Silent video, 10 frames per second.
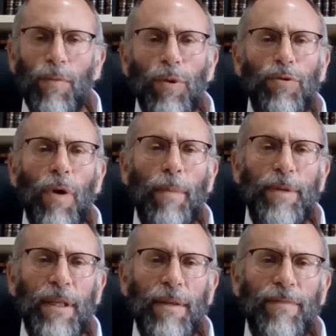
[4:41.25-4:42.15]
We'll
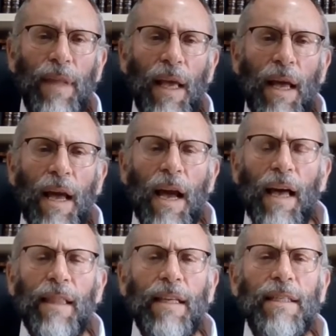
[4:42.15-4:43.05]
drop it.
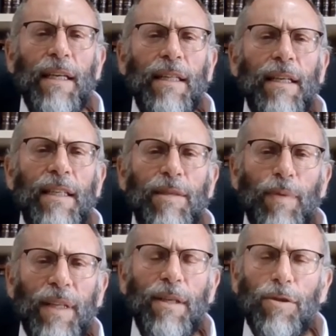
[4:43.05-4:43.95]
And they say that he
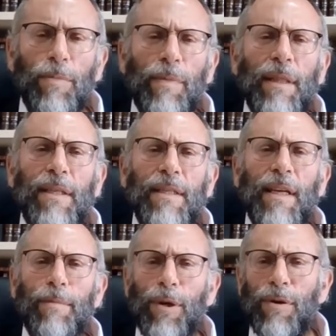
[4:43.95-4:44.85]
spent a tremendous
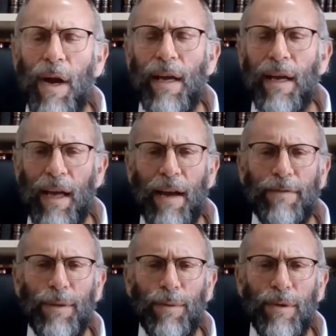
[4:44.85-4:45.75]
time crying
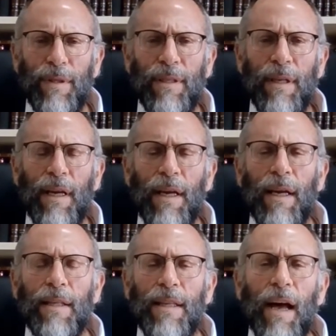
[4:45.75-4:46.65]
afterwards,
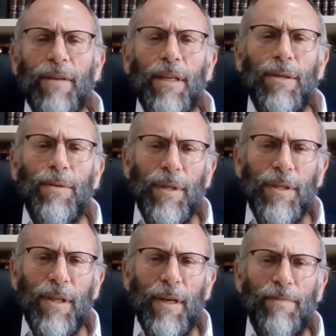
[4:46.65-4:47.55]
davening to
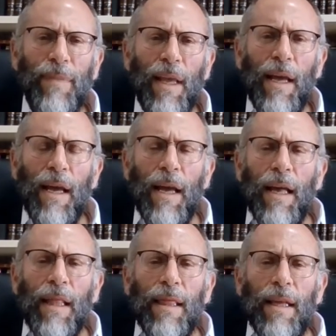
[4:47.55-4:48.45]
Hashem,
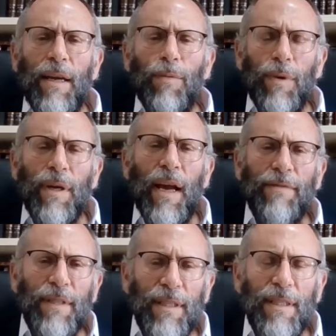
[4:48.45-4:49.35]
that he wouldn't
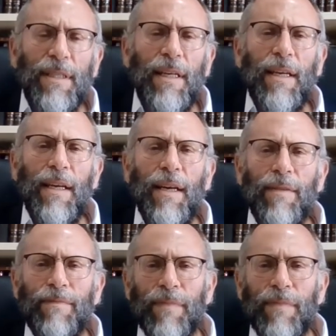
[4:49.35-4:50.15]
have to see,